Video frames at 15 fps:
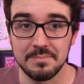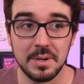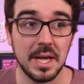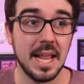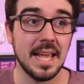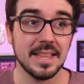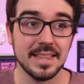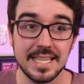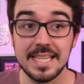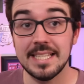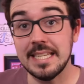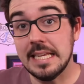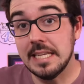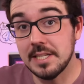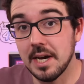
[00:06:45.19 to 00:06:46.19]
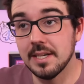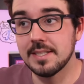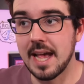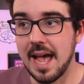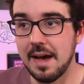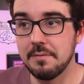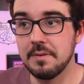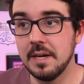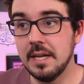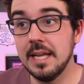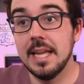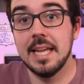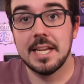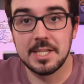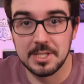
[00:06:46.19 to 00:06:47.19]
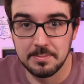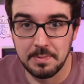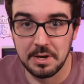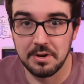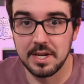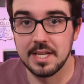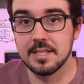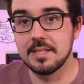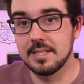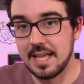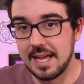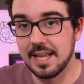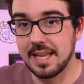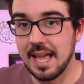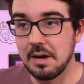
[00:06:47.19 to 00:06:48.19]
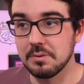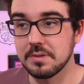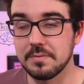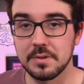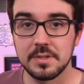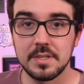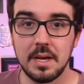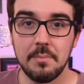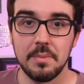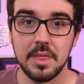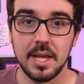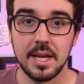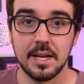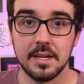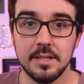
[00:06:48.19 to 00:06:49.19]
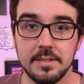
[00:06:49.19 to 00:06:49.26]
but at least he does have experience. That accounts for something.